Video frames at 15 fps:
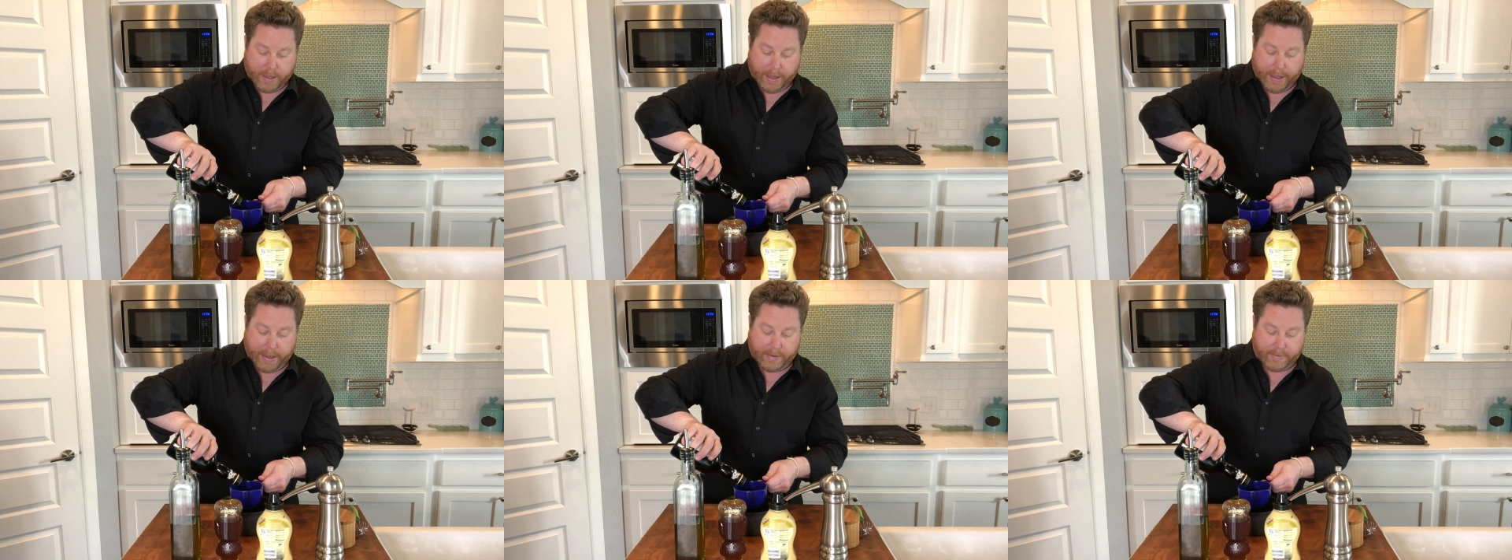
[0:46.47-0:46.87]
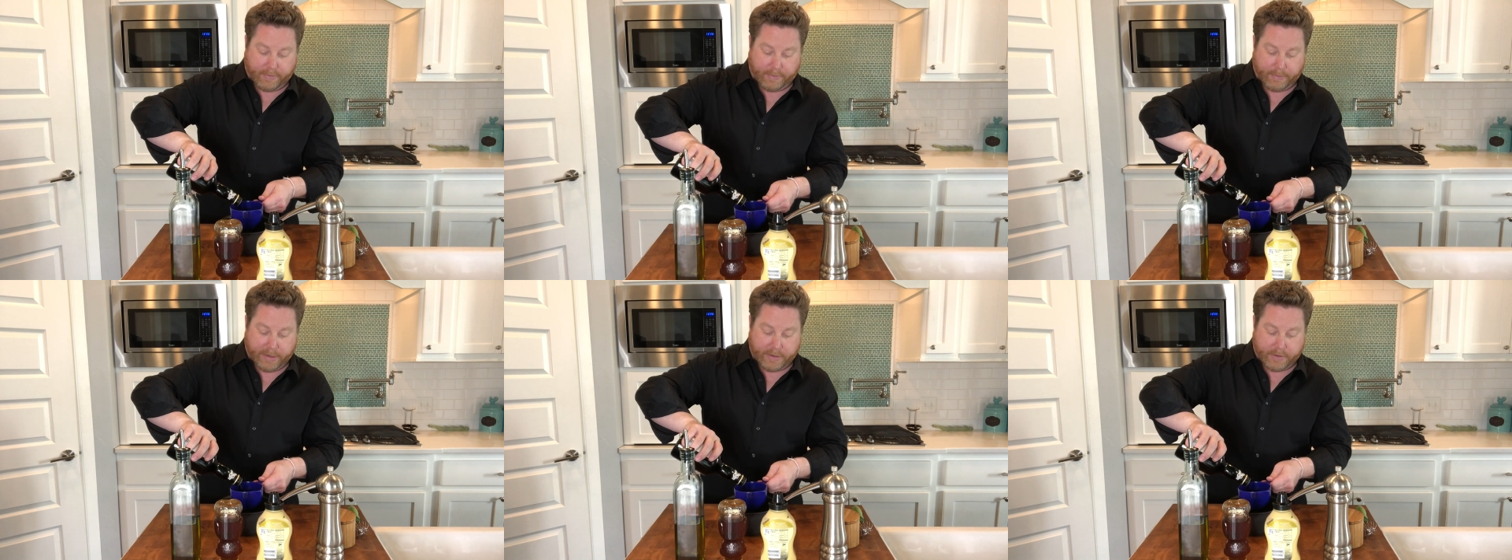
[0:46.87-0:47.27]
ask
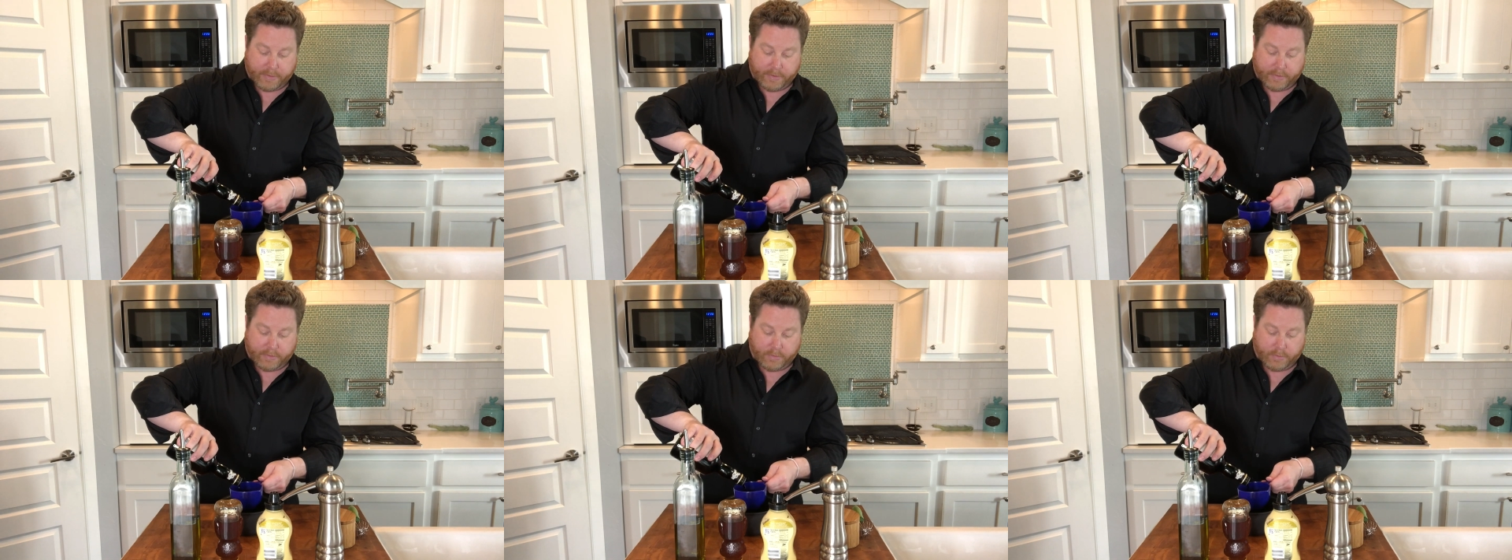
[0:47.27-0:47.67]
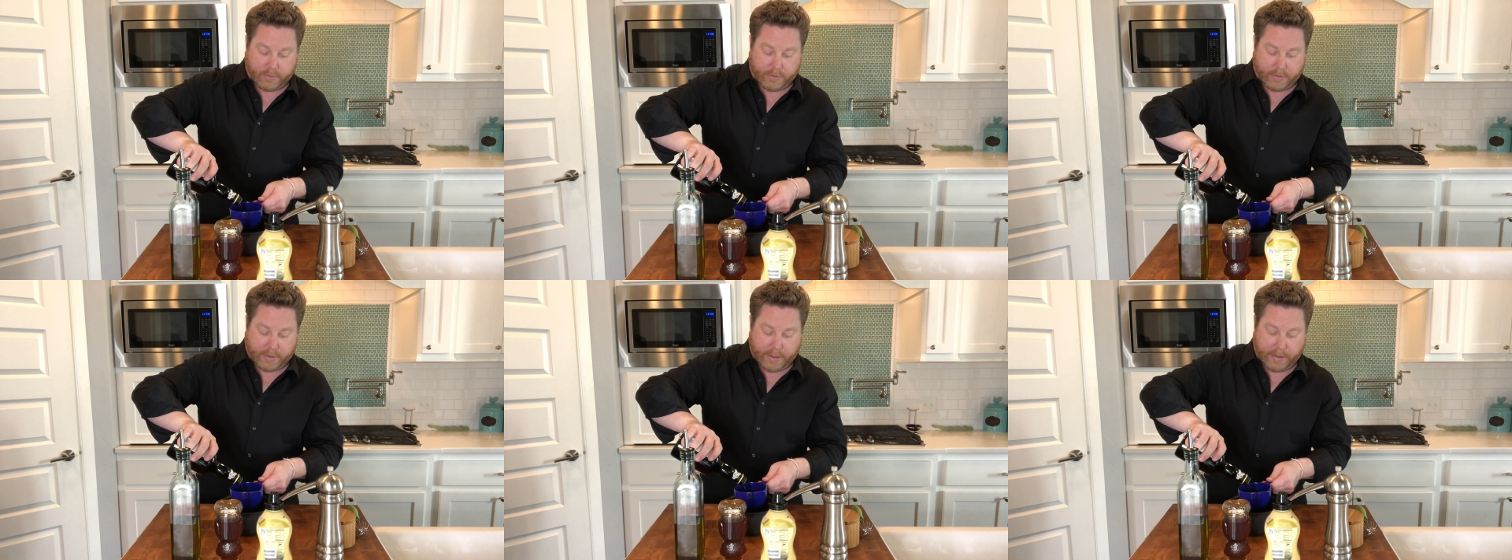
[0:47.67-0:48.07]
for measurements, so we'll
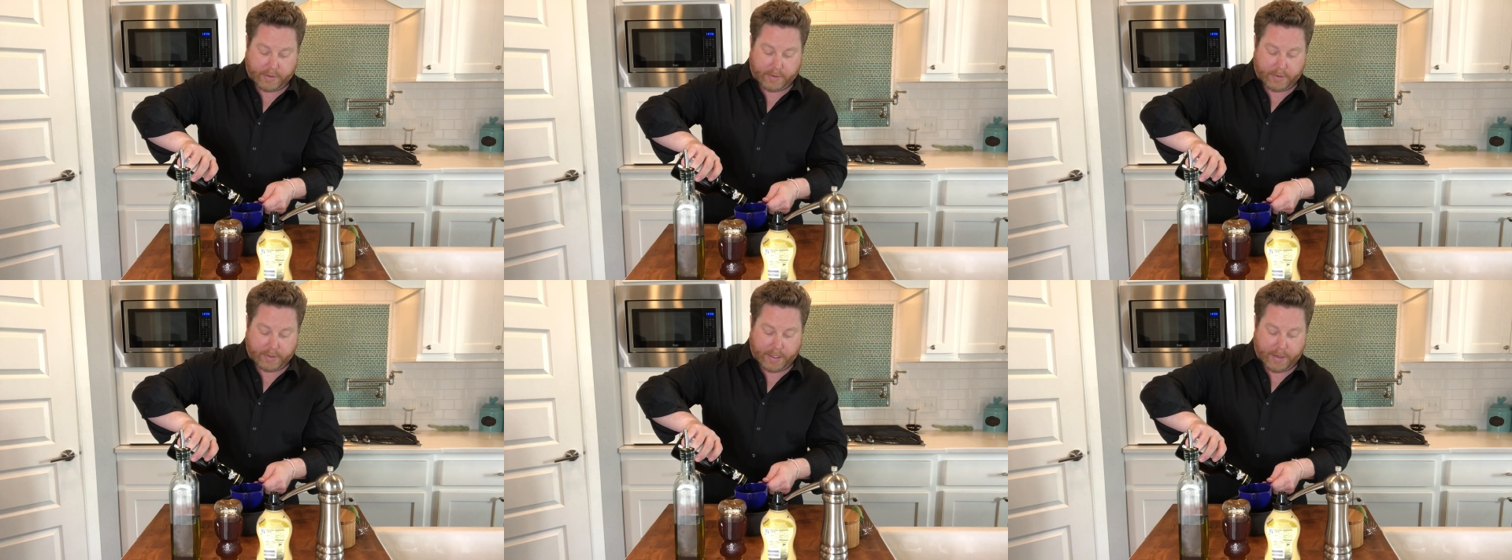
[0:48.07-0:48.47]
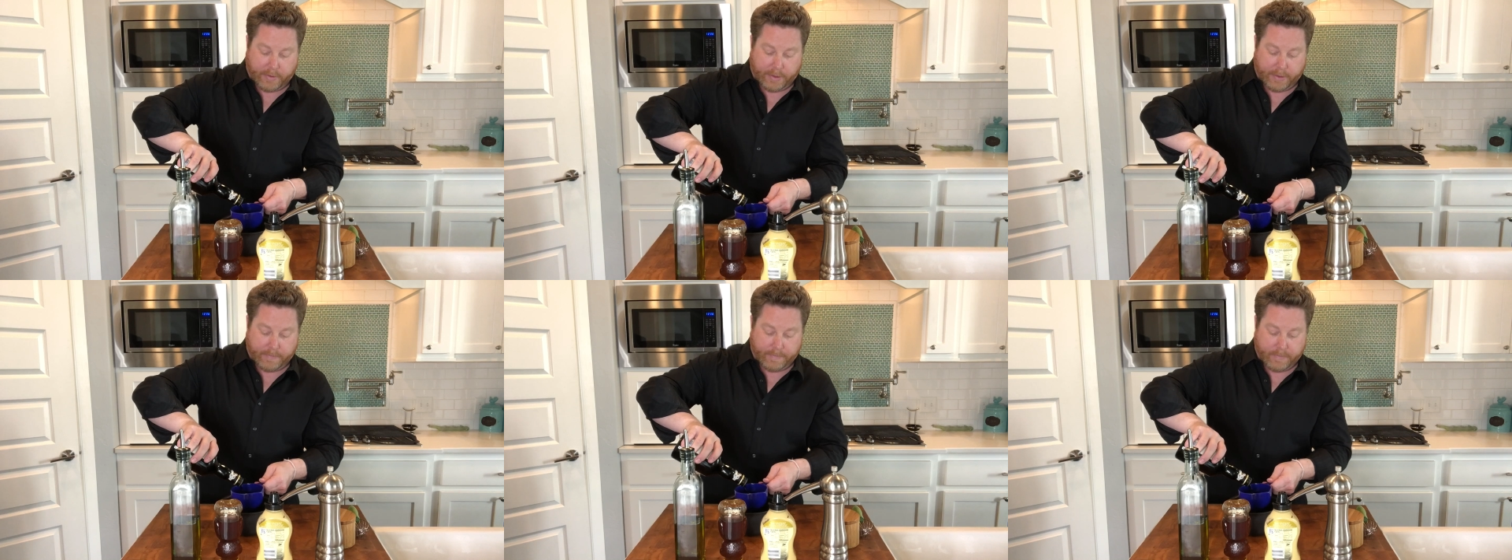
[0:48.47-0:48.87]
just kind of do it that way.